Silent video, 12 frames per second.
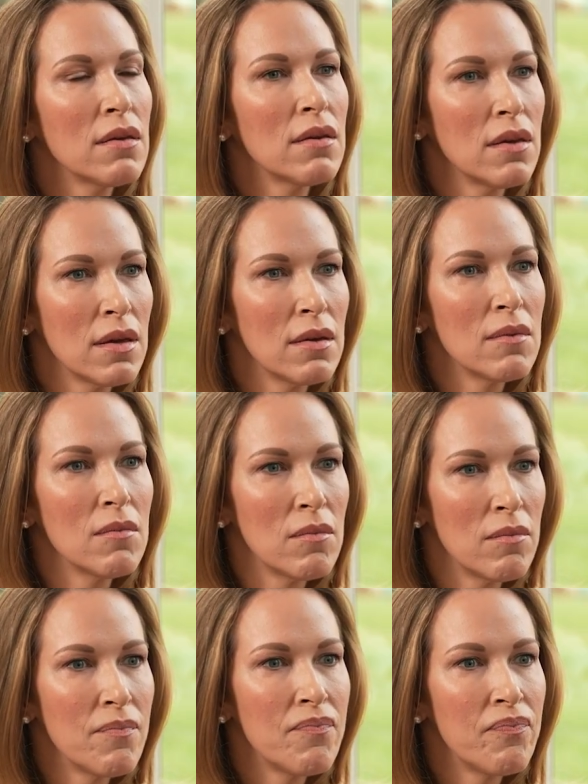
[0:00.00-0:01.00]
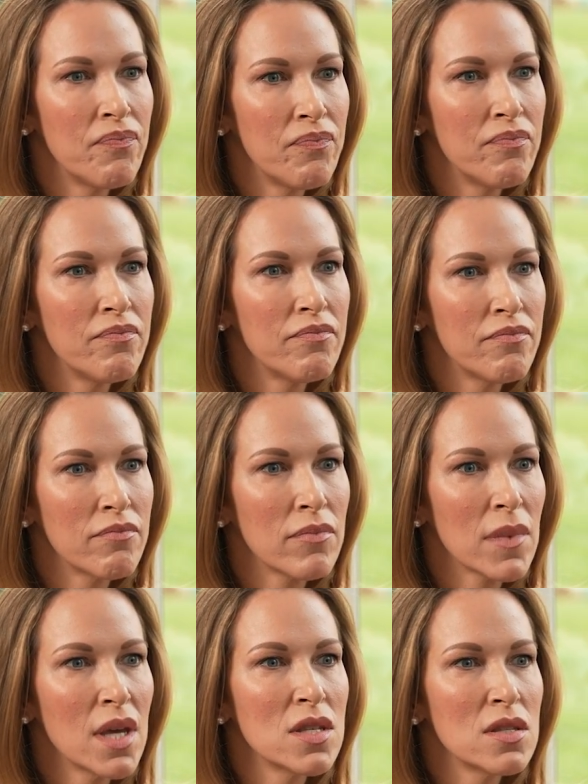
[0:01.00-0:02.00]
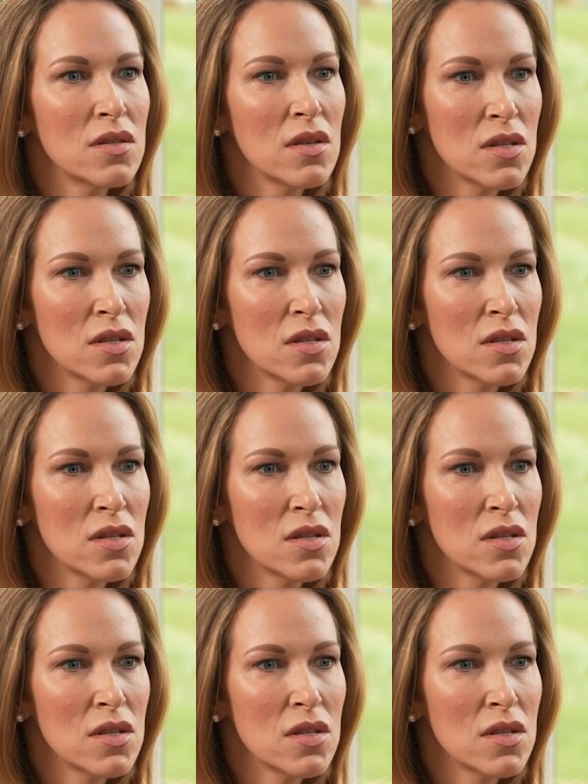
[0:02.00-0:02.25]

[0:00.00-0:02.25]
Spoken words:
and to be removed from the body.